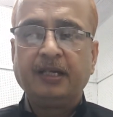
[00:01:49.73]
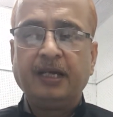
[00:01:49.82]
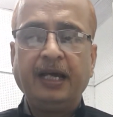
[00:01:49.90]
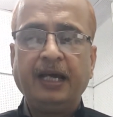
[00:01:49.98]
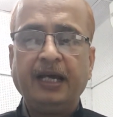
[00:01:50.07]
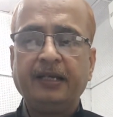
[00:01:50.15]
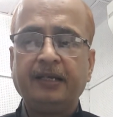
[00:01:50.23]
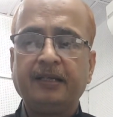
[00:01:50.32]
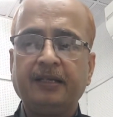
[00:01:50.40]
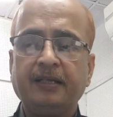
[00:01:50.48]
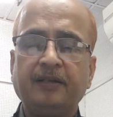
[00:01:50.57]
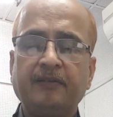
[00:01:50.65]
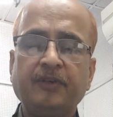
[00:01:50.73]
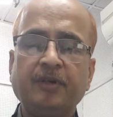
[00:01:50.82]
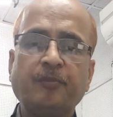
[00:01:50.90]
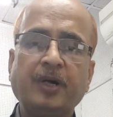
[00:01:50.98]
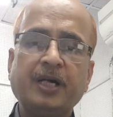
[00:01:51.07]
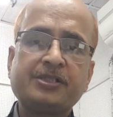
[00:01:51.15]
and we
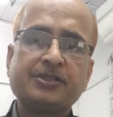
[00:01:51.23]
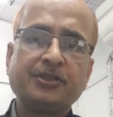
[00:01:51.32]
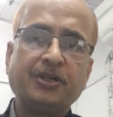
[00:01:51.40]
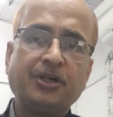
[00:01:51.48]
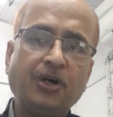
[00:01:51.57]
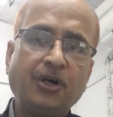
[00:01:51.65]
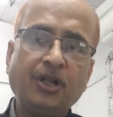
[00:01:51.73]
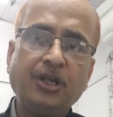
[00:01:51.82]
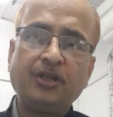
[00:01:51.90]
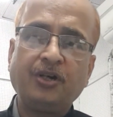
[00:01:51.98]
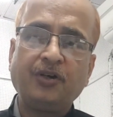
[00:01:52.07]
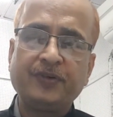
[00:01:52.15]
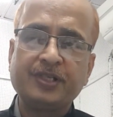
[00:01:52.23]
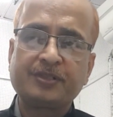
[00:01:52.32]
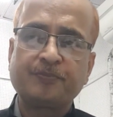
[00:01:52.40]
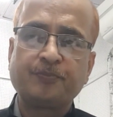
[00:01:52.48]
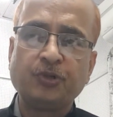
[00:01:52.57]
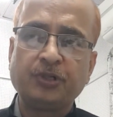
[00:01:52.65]
must all of us
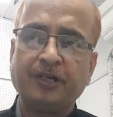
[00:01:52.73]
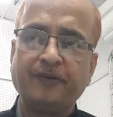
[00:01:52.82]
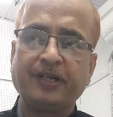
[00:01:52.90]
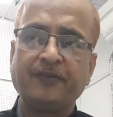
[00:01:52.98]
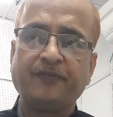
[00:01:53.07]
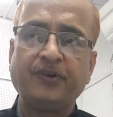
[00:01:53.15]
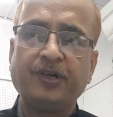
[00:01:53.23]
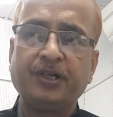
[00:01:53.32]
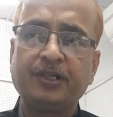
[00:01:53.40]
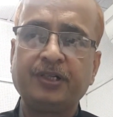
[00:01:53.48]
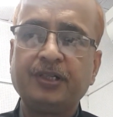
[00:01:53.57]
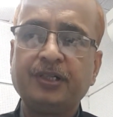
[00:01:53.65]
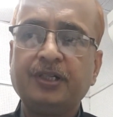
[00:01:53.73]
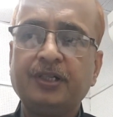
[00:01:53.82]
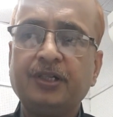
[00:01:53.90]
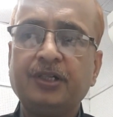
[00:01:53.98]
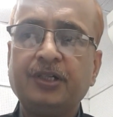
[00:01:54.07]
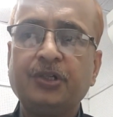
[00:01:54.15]
put our effort
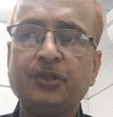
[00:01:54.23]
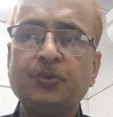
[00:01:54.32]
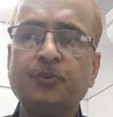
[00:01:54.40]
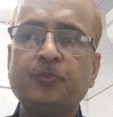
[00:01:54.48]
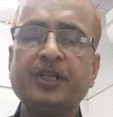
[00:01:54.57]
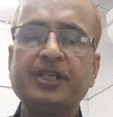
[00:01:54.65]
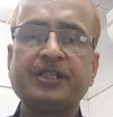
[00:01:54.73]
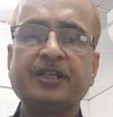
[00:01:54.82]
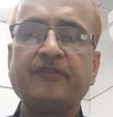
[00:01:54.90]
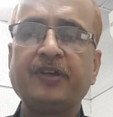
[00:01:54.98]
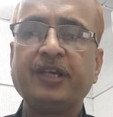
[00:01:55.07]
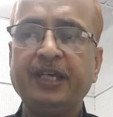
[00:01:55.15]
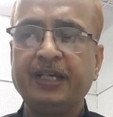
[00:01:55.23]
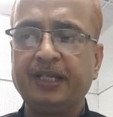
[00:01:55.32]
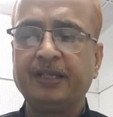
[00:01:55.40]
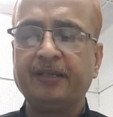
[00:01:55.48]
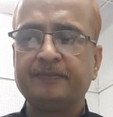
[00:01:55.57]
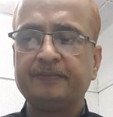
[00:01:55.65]
to preserve
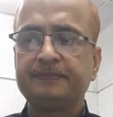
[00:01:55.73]
hearing.